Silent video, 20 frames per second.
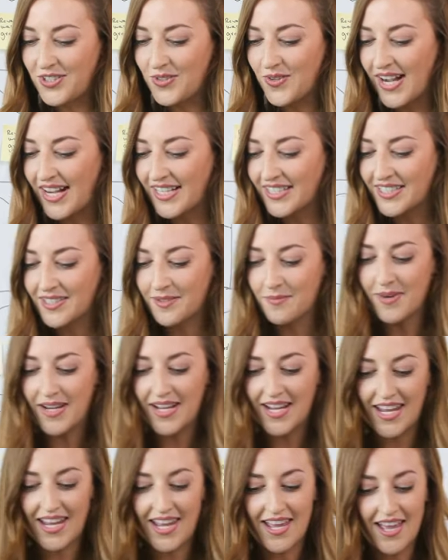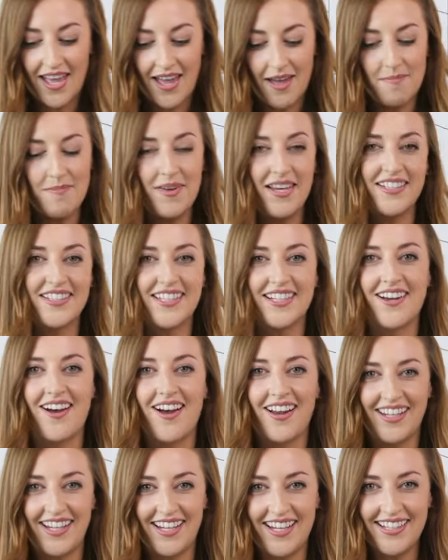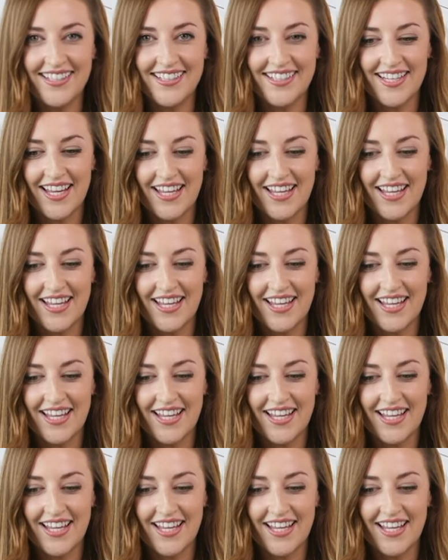ask my amazing colleagues